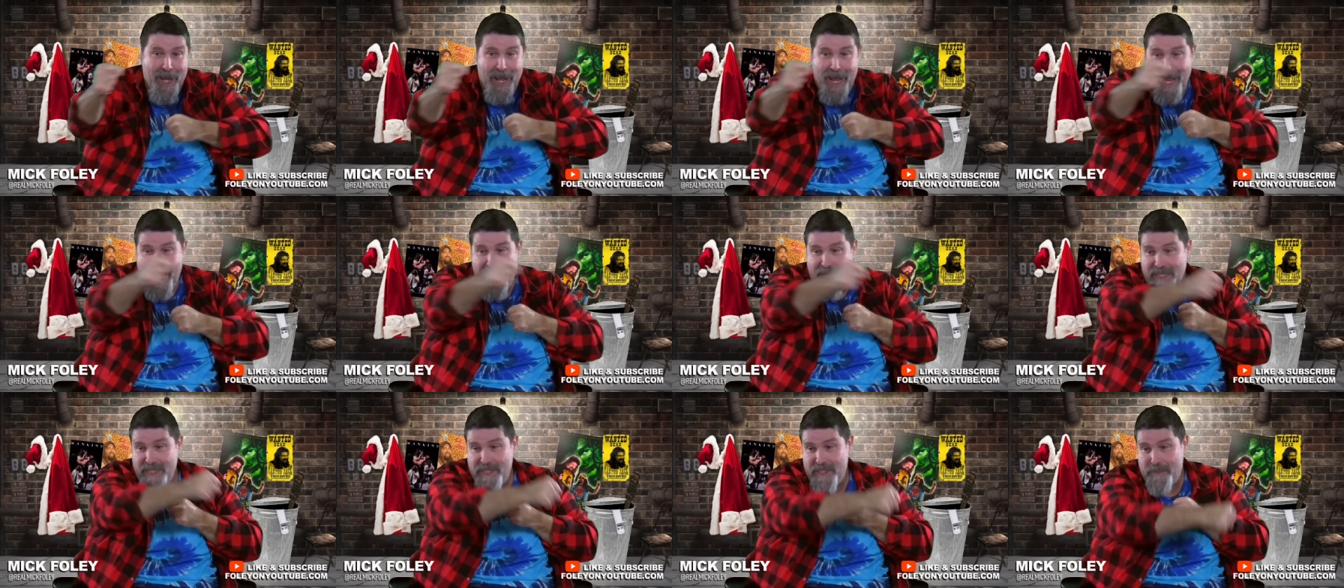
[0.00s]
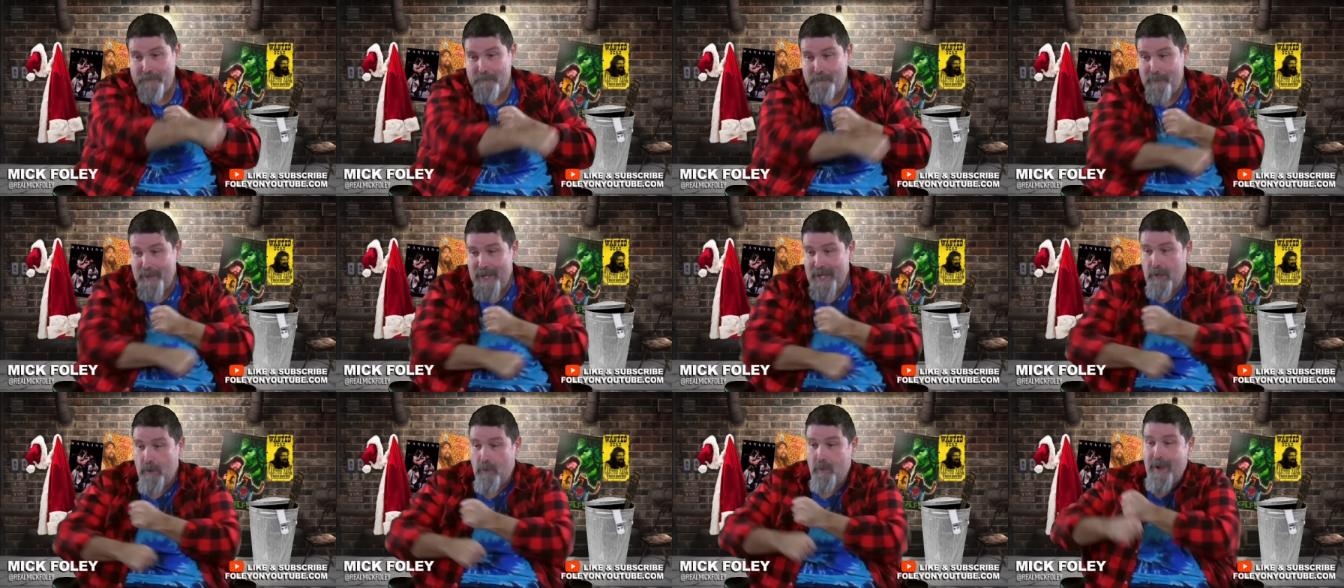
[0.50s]
I
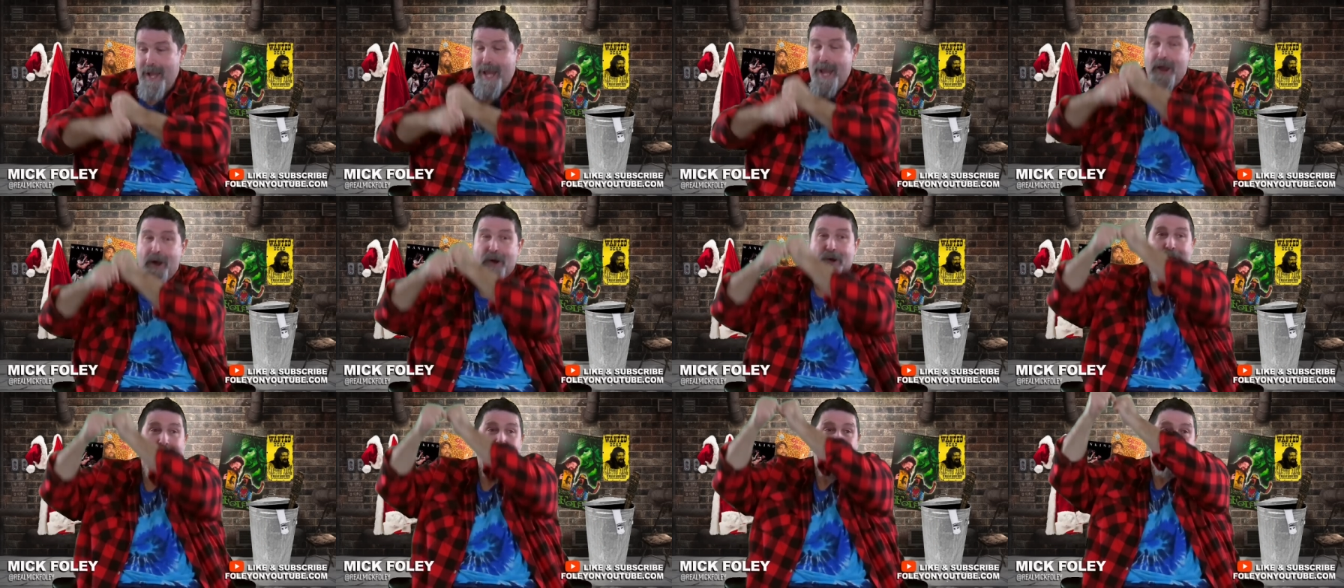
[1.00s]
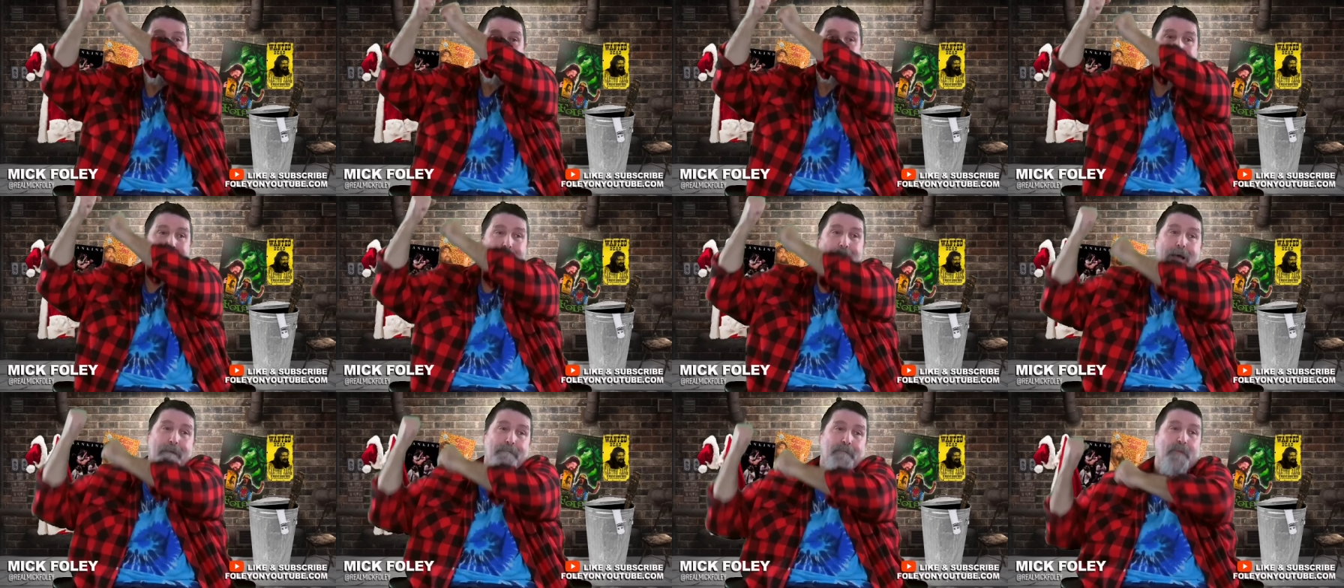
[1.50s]
spin around and
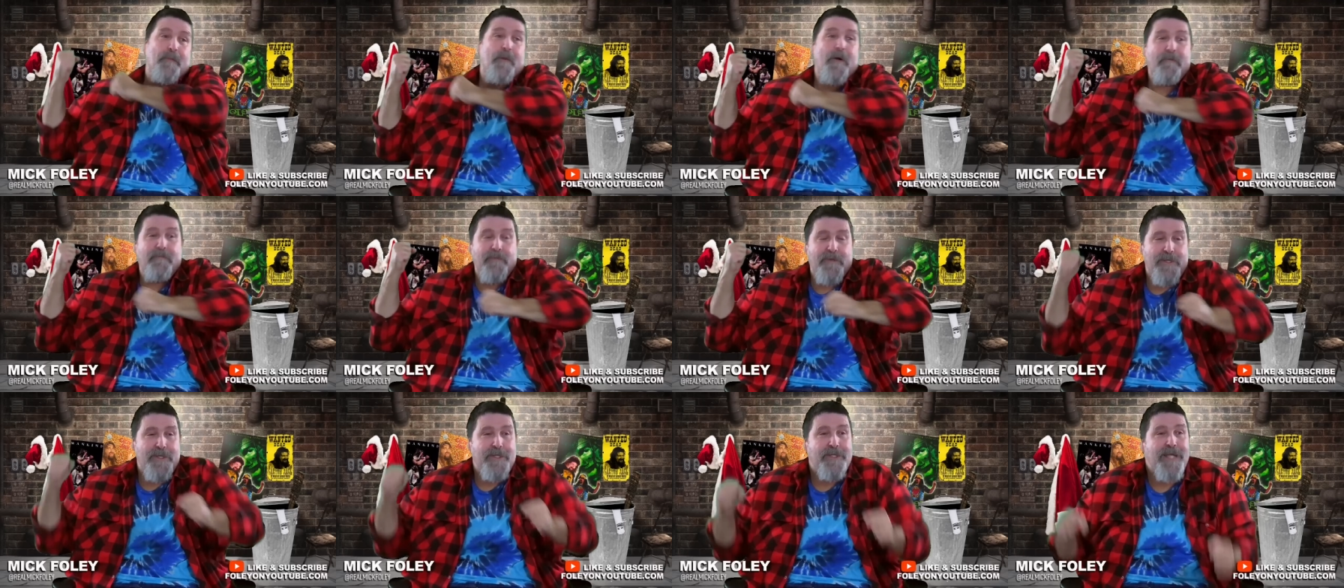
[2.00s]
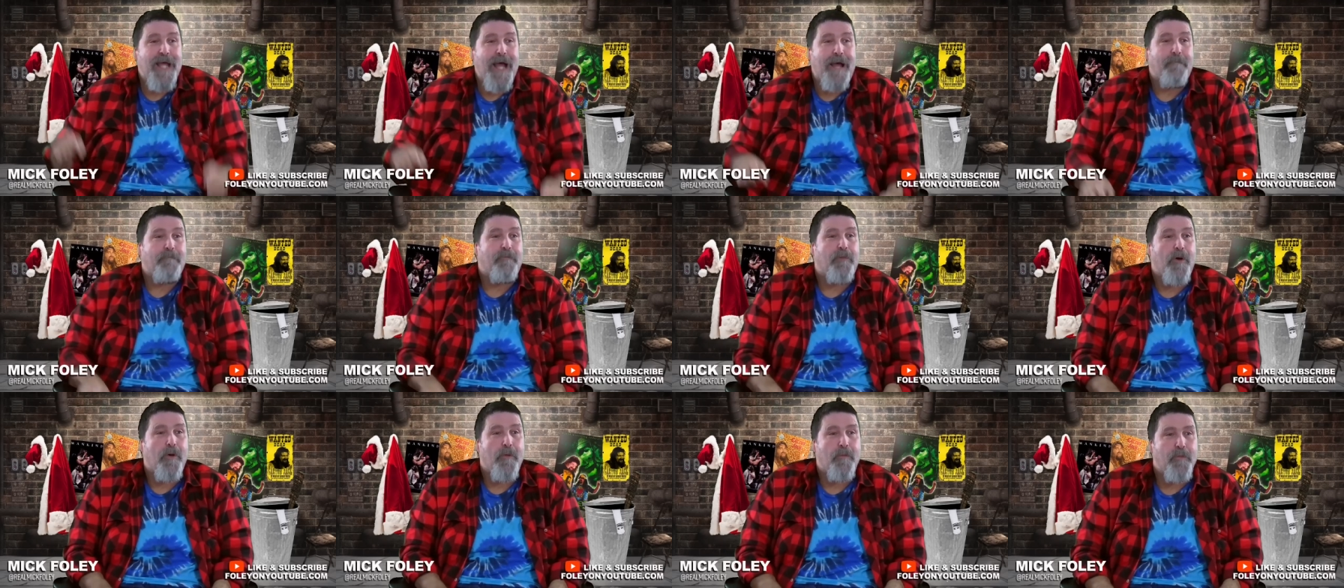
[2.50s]
drop him over the
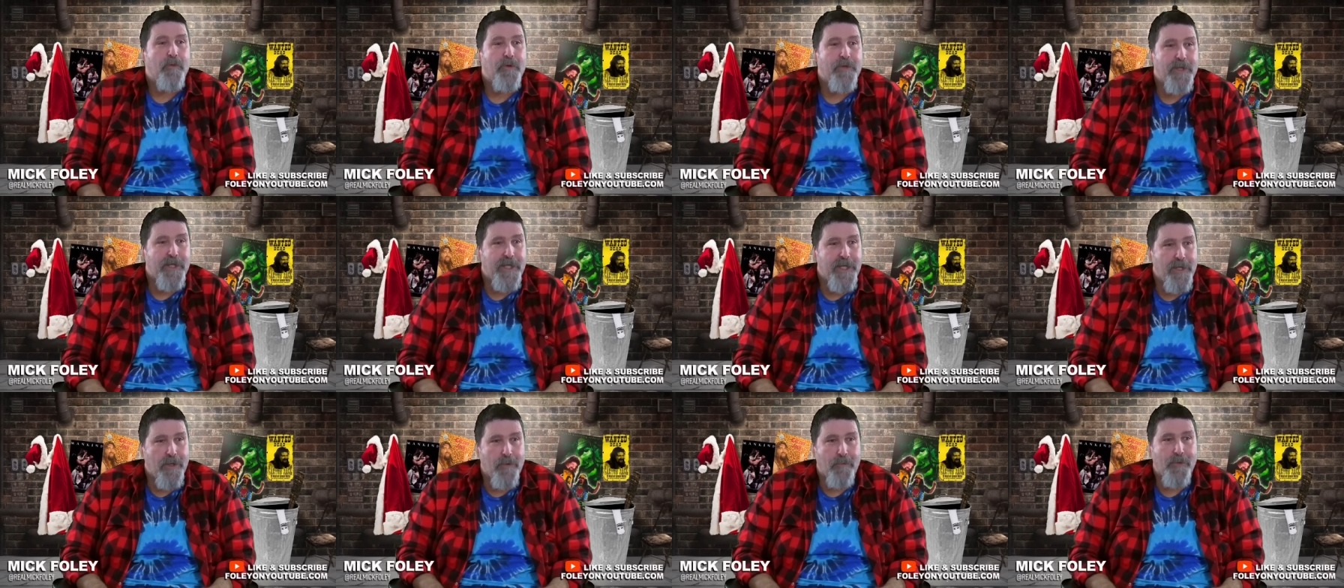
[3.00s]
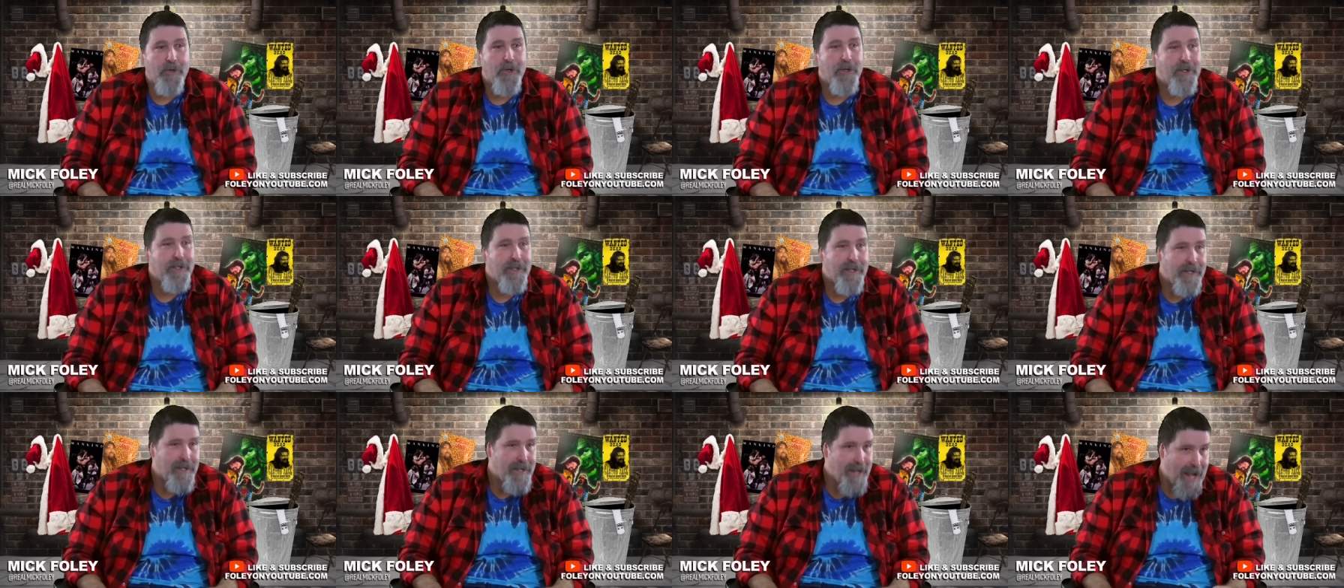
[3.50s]
top rope with a Gilbert
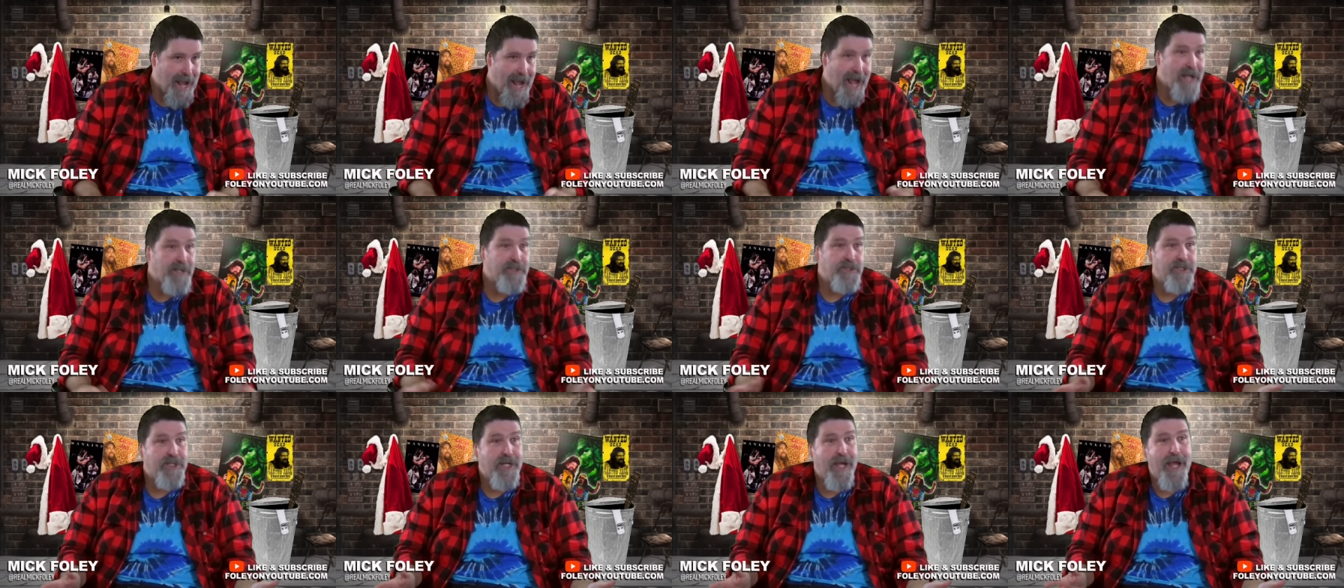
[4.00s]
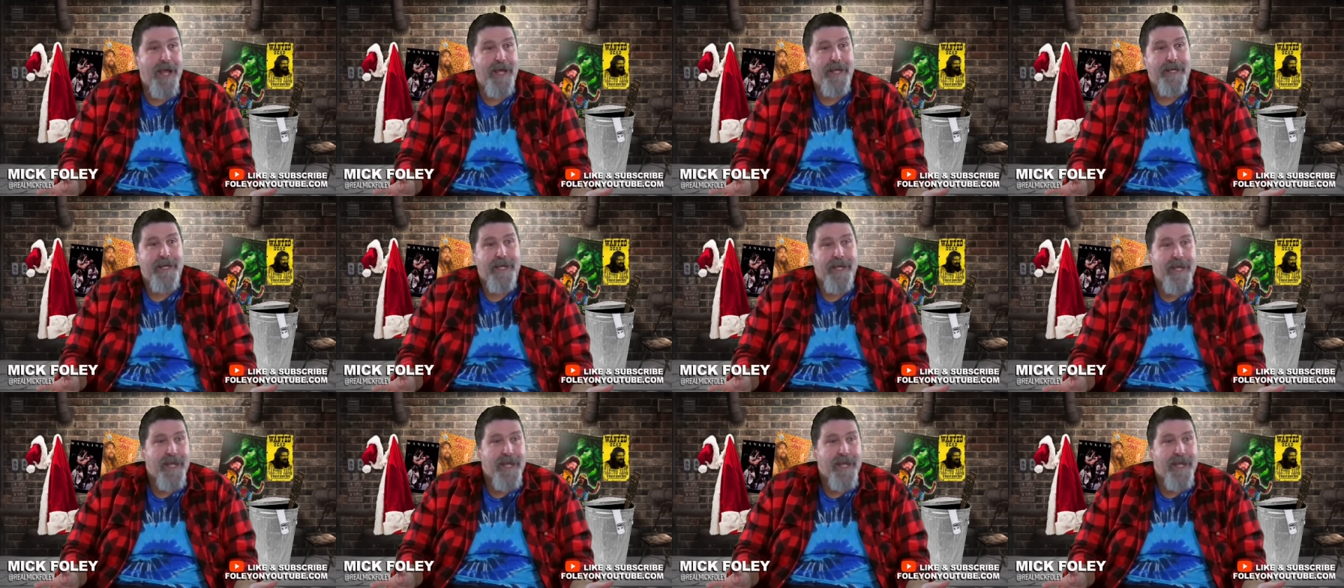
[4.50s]
hot shot.